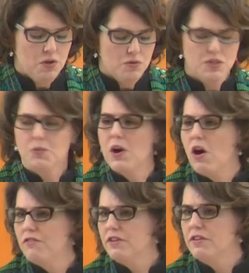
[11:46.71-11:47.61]
See, we
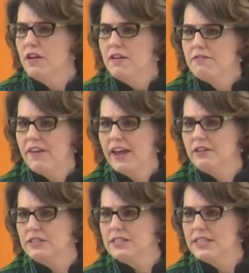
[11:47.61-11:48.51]
often
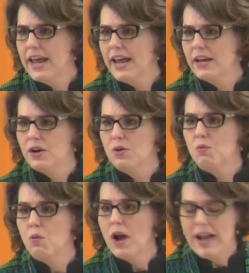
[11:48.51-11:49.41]
fail to take
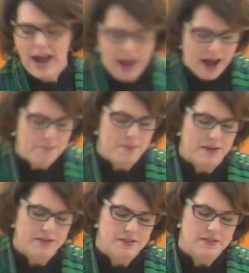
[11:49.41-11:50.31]
what
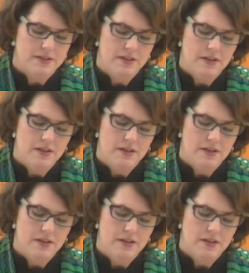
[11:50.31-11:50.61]
happens